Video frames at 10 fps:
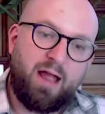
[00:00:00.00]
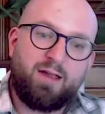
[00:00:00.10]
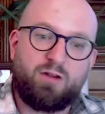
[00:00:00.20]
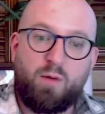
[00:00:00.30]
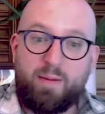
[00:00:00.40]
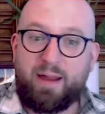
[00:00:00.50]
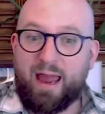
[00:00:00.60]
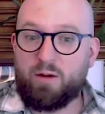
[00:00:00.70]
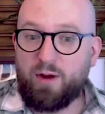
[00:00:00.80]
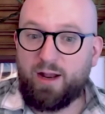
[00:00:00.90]
So we
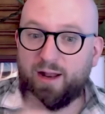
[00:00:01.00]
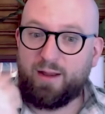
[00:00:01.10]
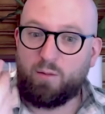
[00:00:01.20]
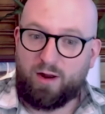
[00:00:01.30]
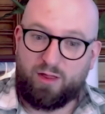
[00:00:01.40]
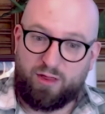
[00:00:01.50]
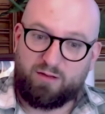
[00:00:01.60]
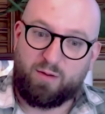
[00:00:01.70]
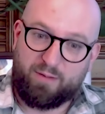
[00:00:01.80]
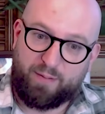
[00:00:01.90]
began one of the
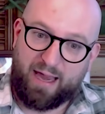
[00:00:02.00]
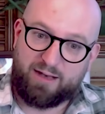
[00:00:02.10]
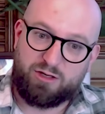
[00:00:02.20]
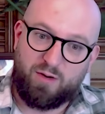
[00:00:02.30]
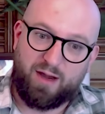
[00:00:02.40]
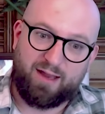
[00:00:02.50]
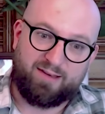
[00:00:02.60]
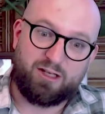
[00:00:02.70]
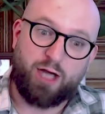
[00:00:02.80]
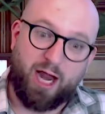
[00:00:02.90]
things we began doing
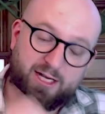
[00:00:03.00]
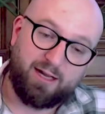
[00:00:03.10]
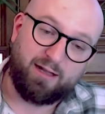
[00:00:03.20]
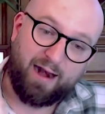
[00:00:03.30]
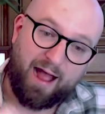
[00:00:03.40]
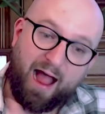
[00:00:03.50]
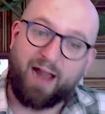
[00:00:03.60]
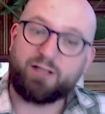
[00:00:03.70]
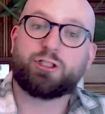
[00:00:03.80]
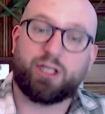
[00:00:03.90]
is injecting a lot of
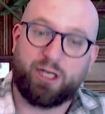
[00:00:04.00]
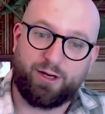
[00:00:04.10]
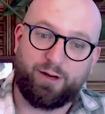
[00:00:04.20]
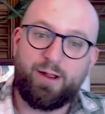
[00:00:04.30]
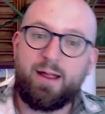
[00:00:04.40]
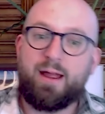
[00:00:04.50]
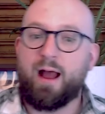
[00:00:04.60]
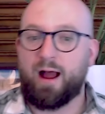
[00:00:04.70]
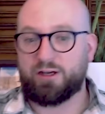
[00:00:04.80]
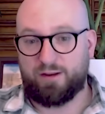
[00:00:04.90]
hydrogen,
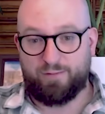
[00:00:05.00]
just